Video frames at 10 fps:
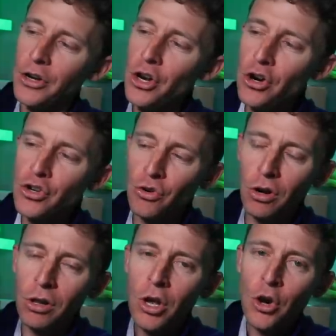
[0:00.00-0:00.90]

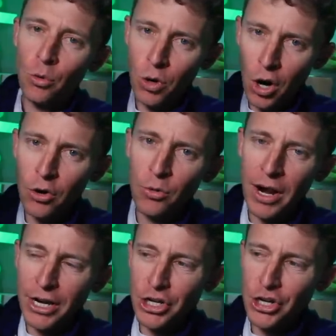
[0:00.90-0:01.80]
neutral road
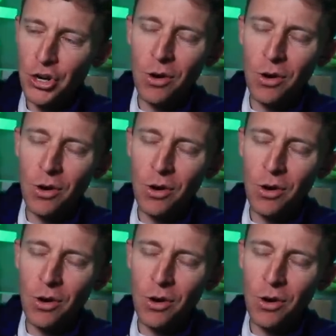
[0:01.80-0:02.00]
running shoe.